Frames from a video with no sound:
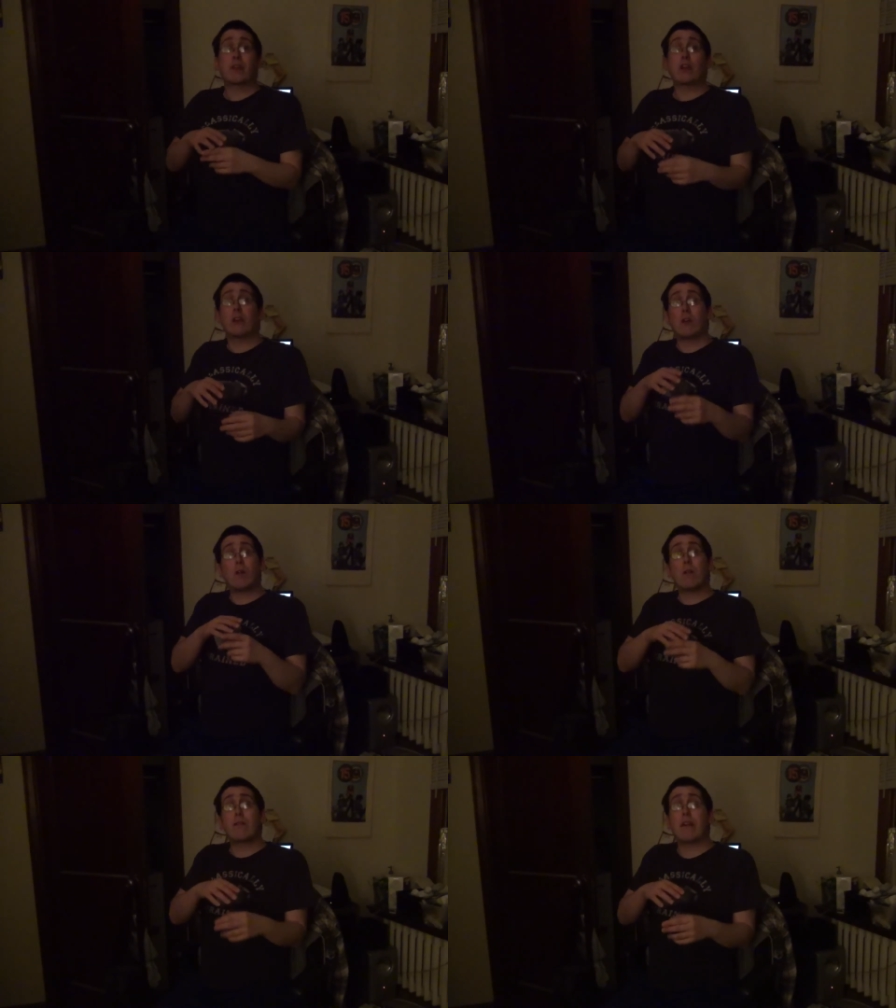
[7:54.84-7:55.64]

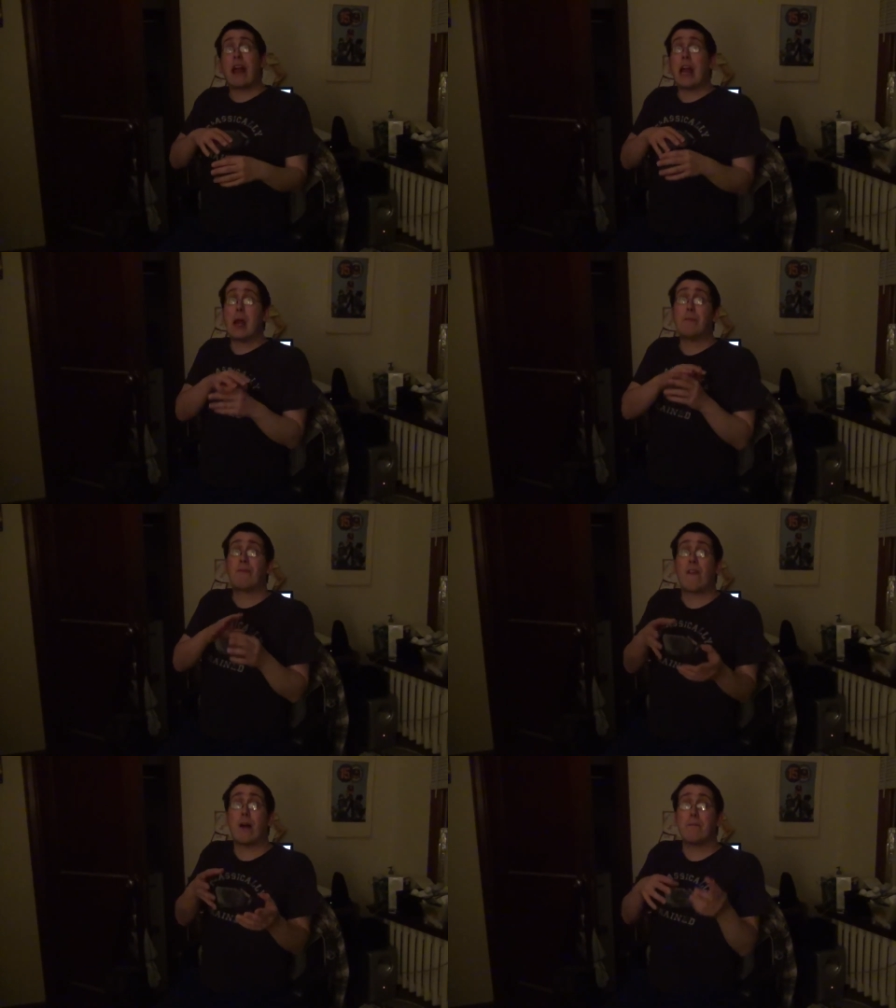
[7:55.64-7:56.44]
girl ape
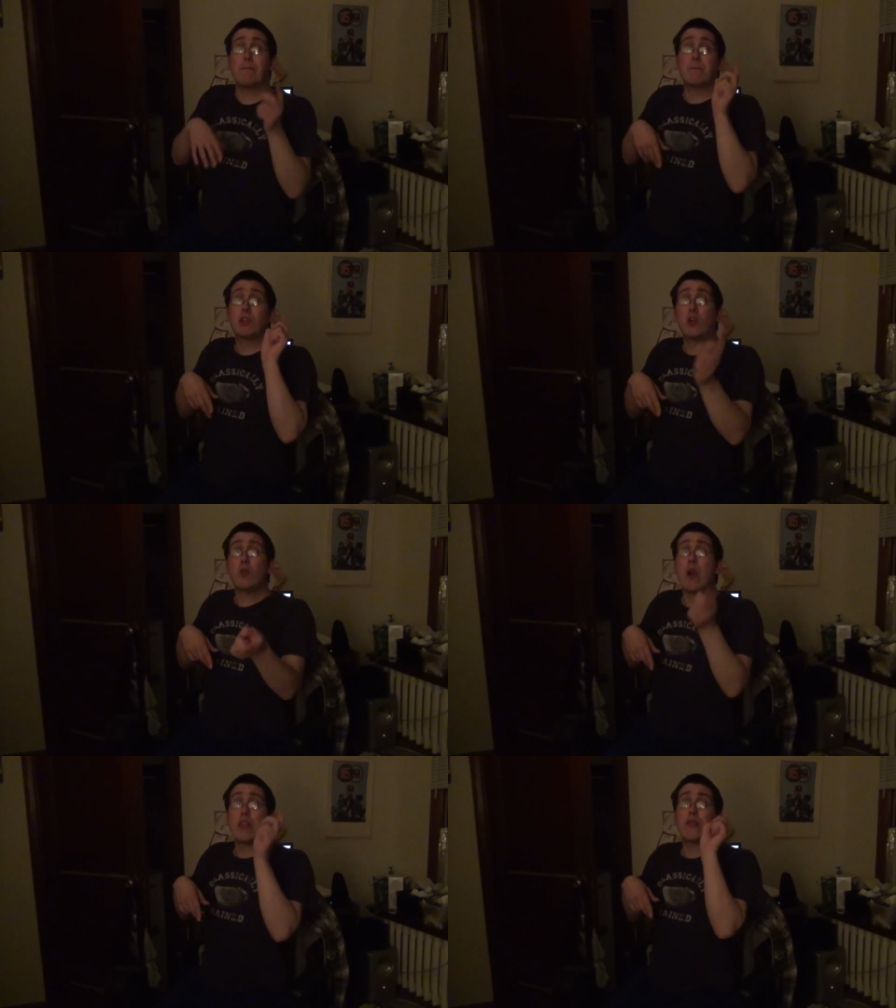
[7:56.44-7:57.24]
from
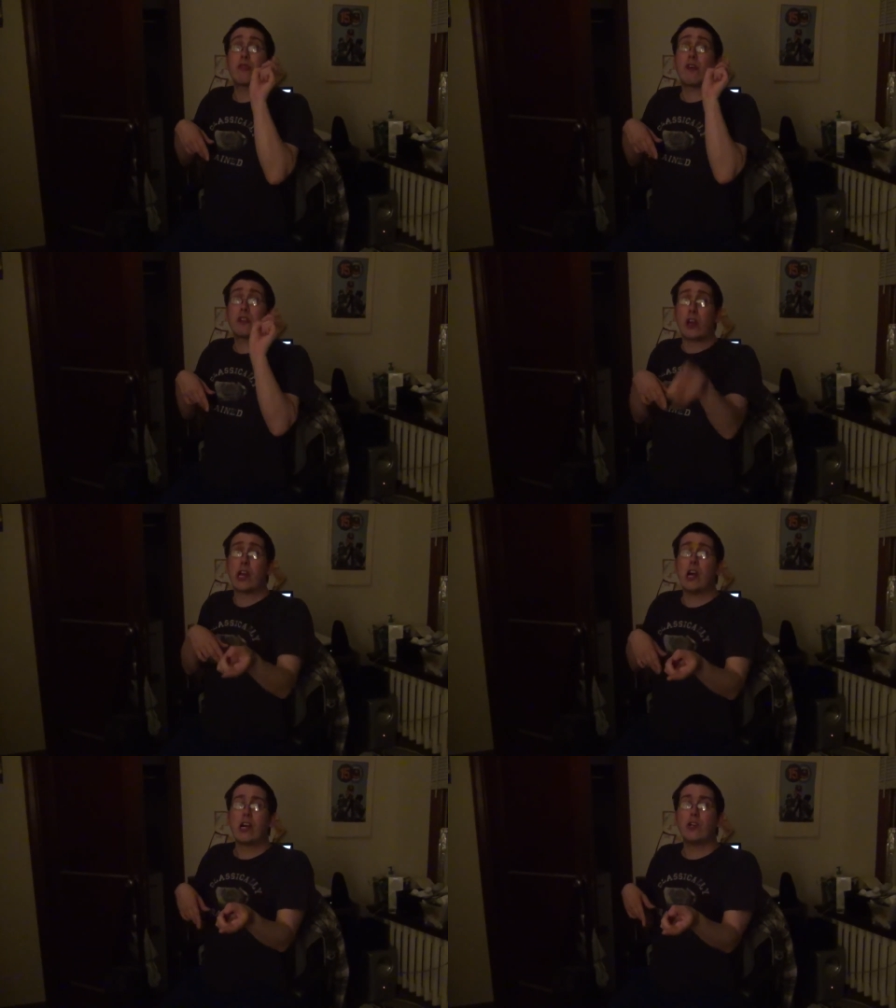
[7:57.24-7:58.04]
two and the oh,
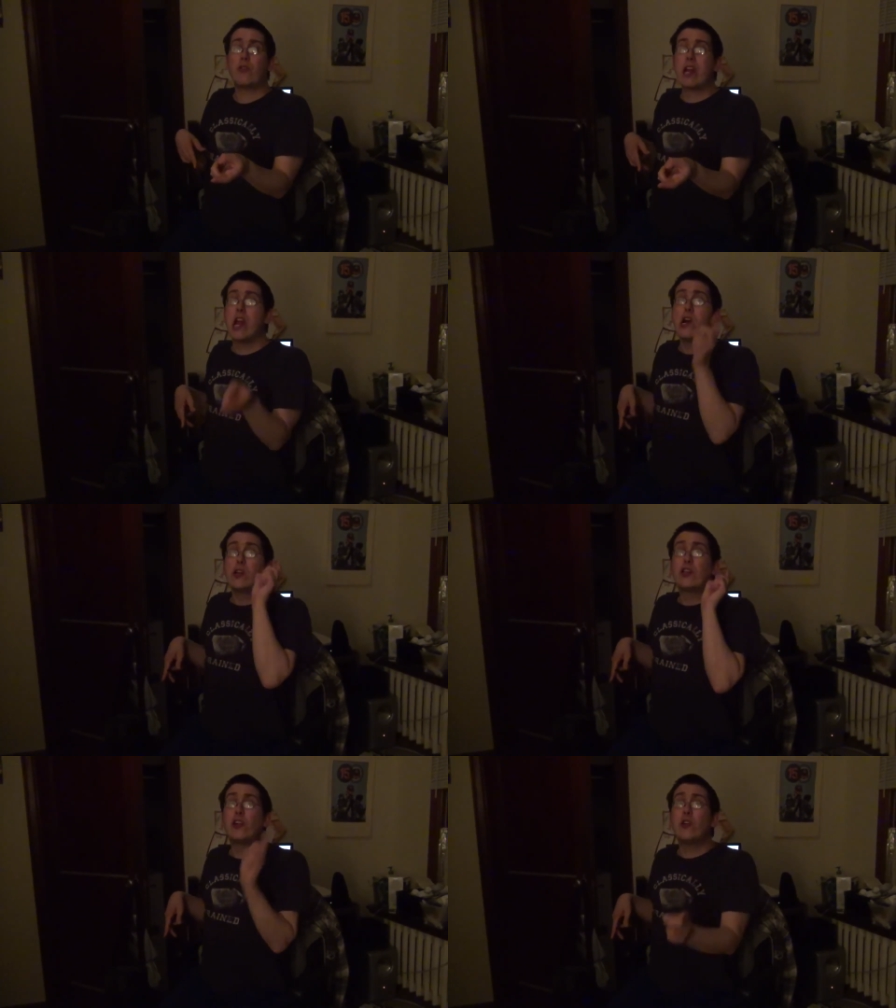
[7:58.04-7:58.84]
Donkey Kong Country
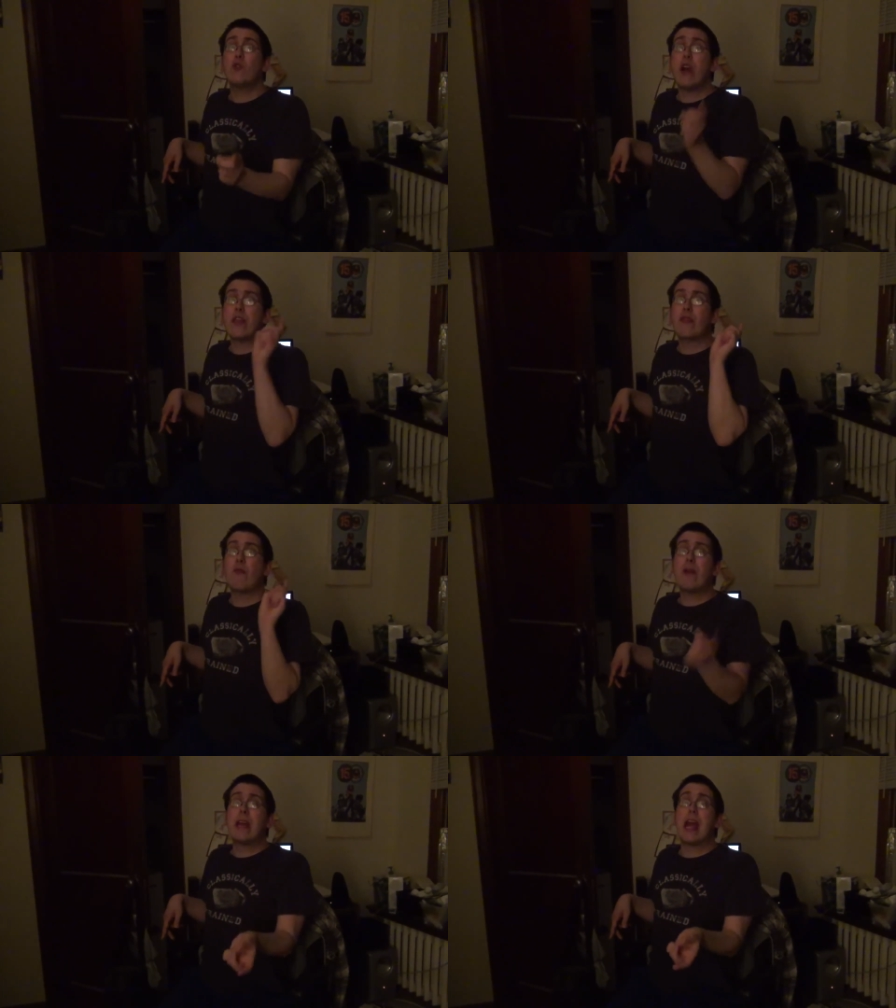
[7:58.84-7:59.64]
two and
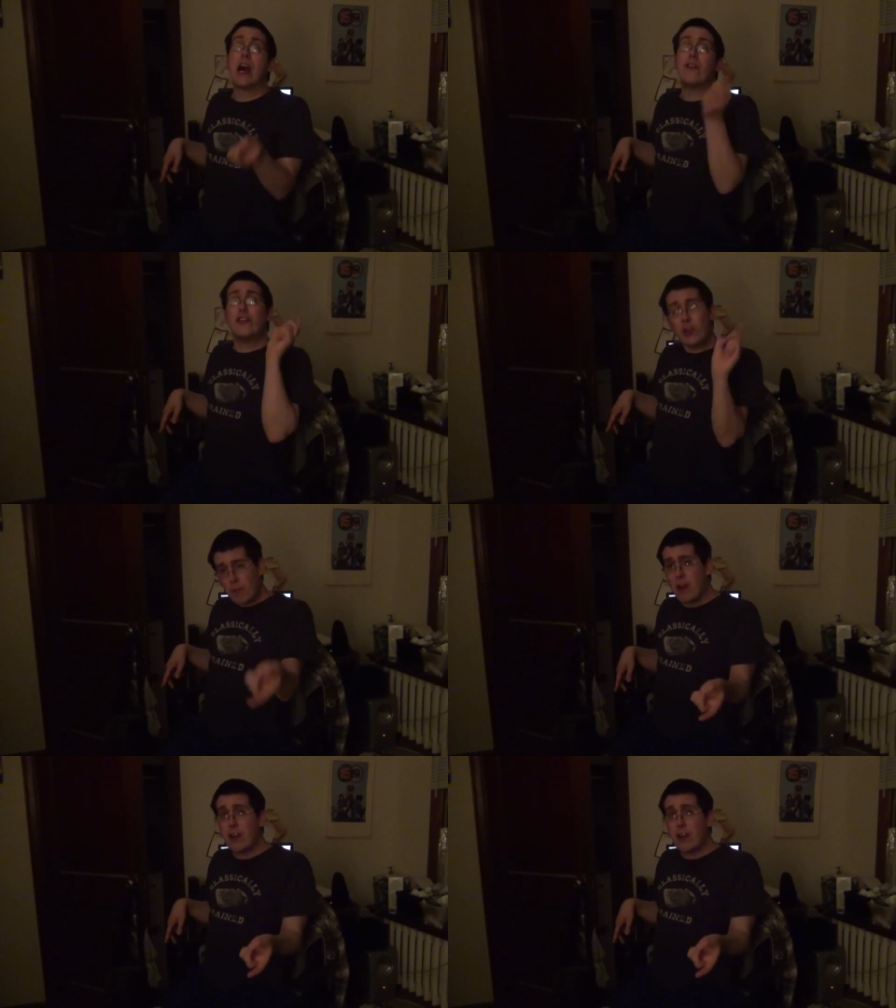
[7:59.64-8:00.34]
three on the Super